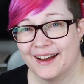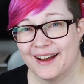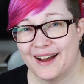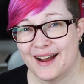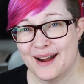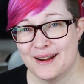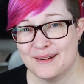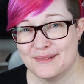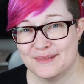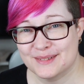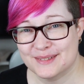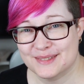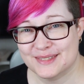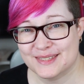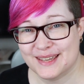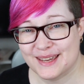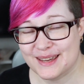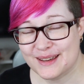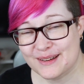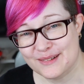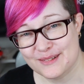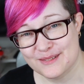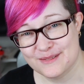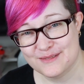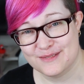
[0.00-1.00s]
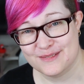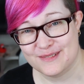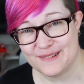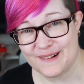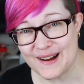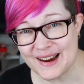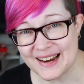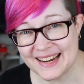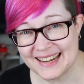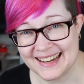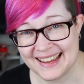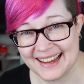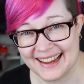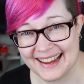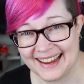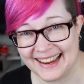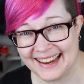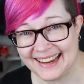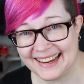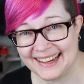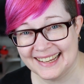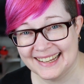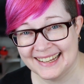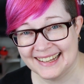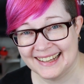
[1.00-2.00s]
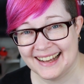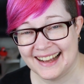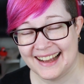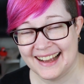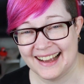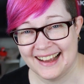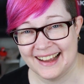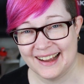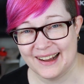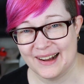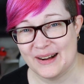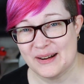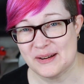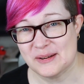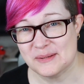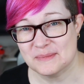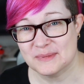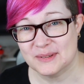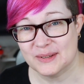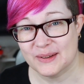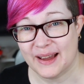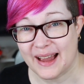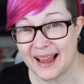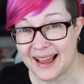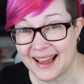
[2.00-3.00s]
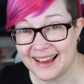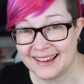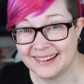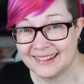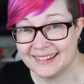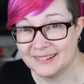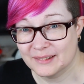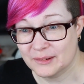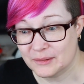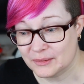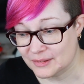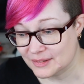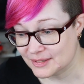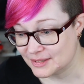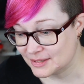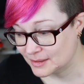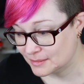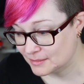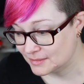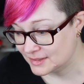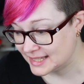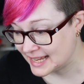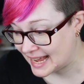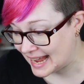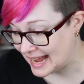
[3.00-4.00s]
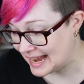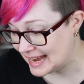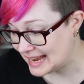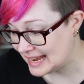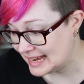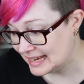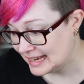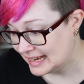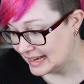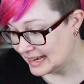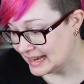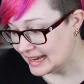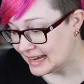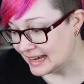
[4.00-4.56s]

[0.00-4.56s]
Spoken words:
I will see you on Friday. Hope you had an awesome day.